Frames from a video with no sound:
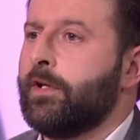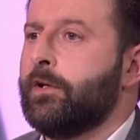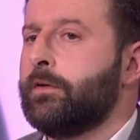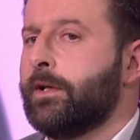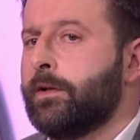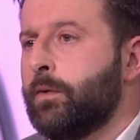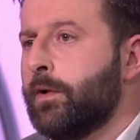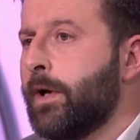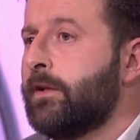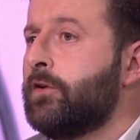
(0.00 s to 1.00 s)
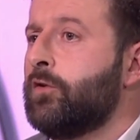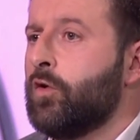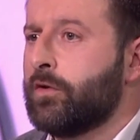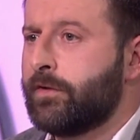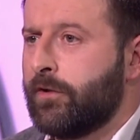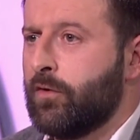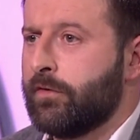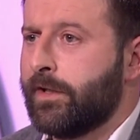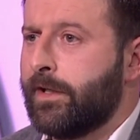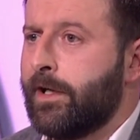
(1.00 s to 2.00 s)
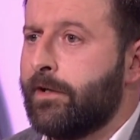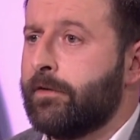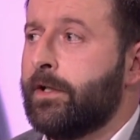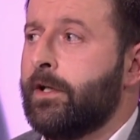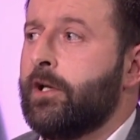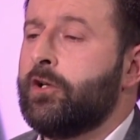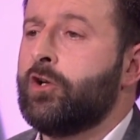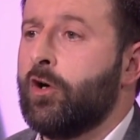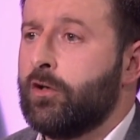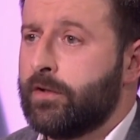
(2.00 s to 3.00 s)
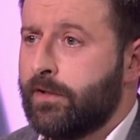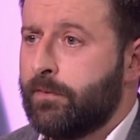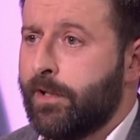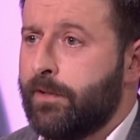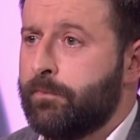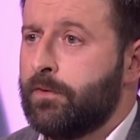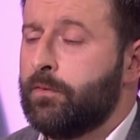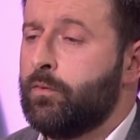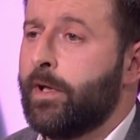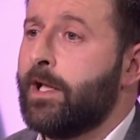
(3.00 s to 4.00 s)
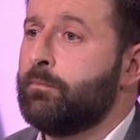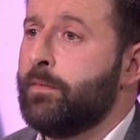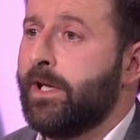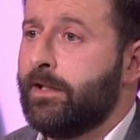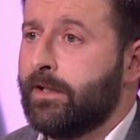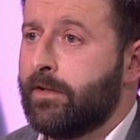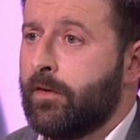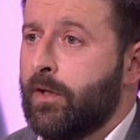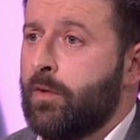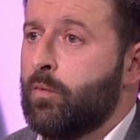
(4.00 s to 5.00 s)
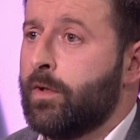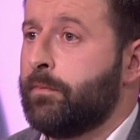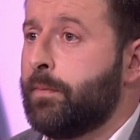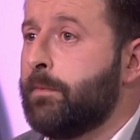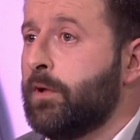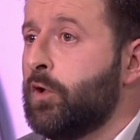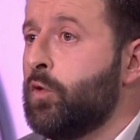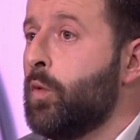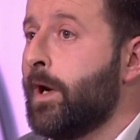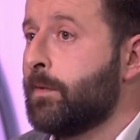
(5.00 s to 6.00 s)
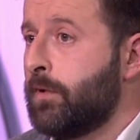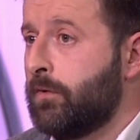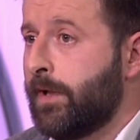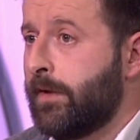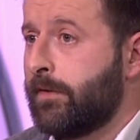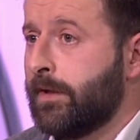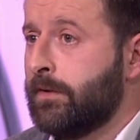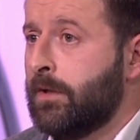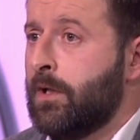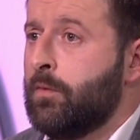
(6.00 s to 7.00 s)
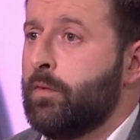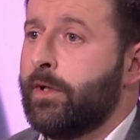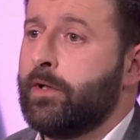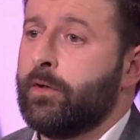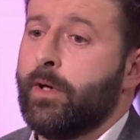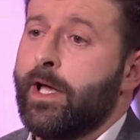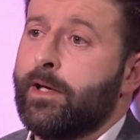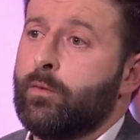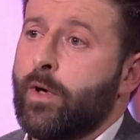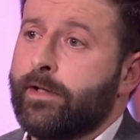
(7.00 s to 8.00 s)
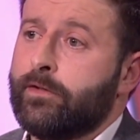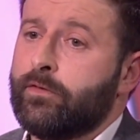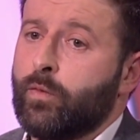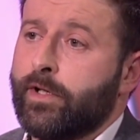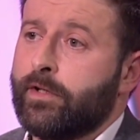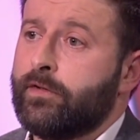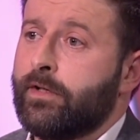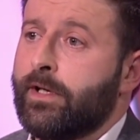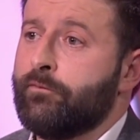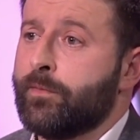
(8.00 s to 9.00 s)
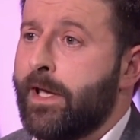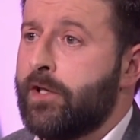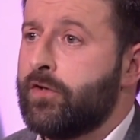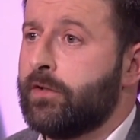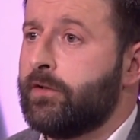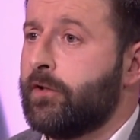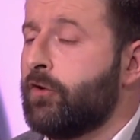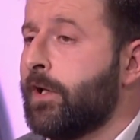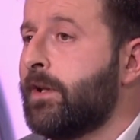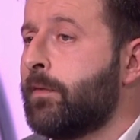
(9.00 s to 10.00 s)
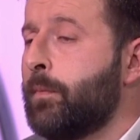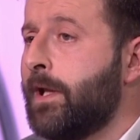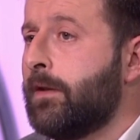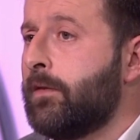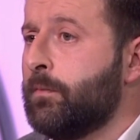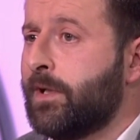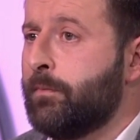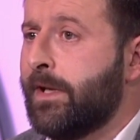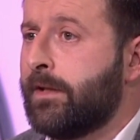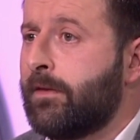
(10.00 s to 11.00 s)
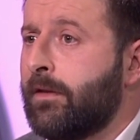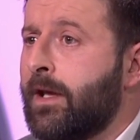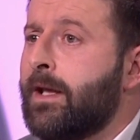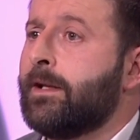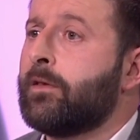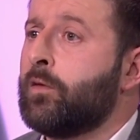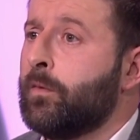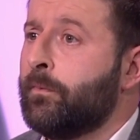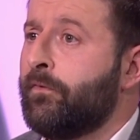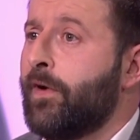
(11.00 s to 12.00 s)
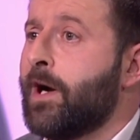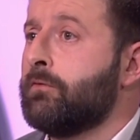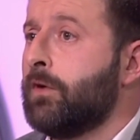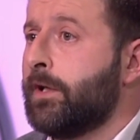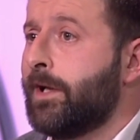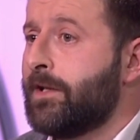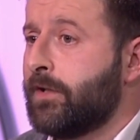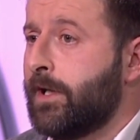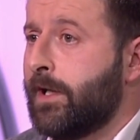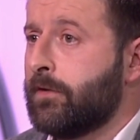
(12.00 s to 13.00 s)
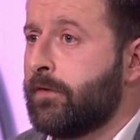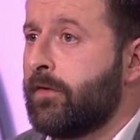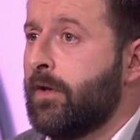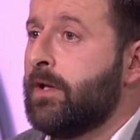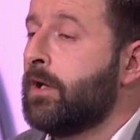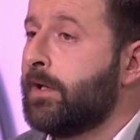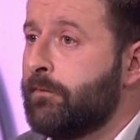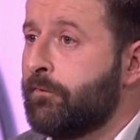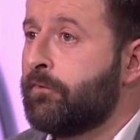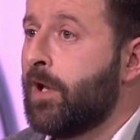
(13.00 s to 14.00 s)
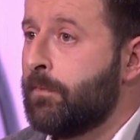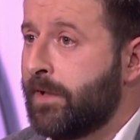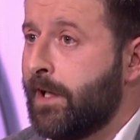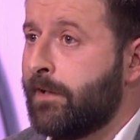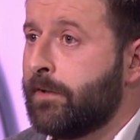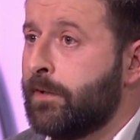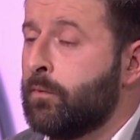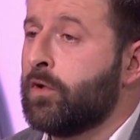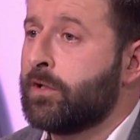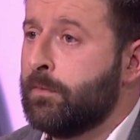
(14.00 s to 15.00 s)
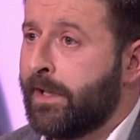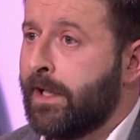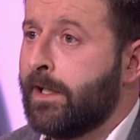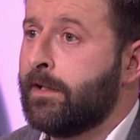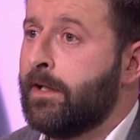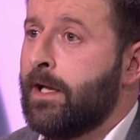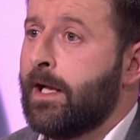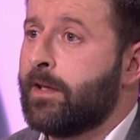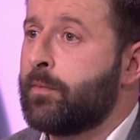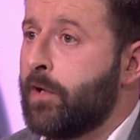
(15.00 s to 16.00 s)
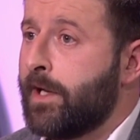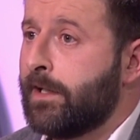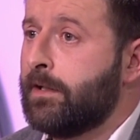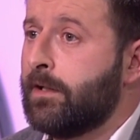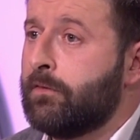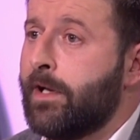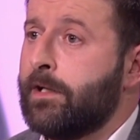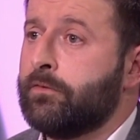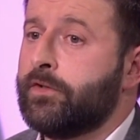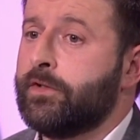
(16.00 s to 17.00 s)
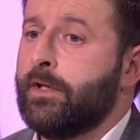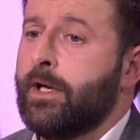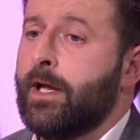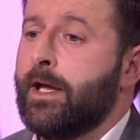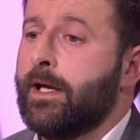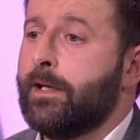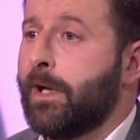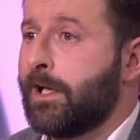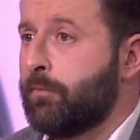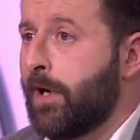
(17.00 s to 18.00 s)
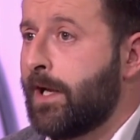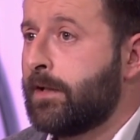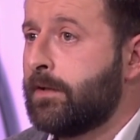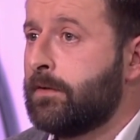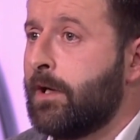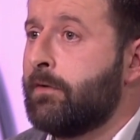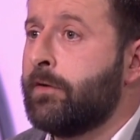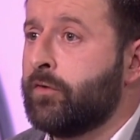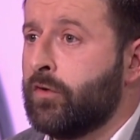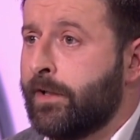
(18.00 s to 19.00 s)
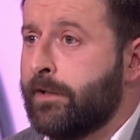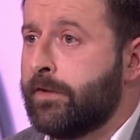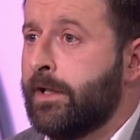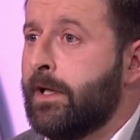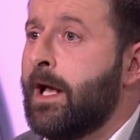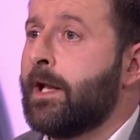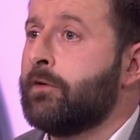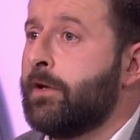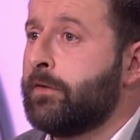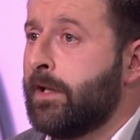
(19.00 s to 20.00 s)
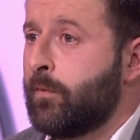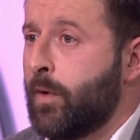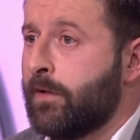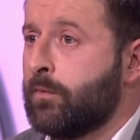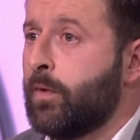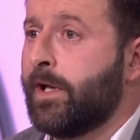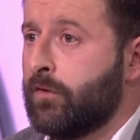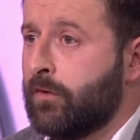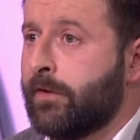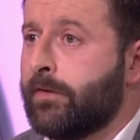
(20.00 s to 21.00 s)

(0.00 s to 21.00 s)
Absolutely. We went door to door in the area talking to people. We held meetings with people who were protesting. We went with information to try and dispel some of the myths that some far-right agitators, not even from the area, were coming in and spreading around Ballybrack, around Dún Laoghaire and around elsewhere within Dún Laoghaire.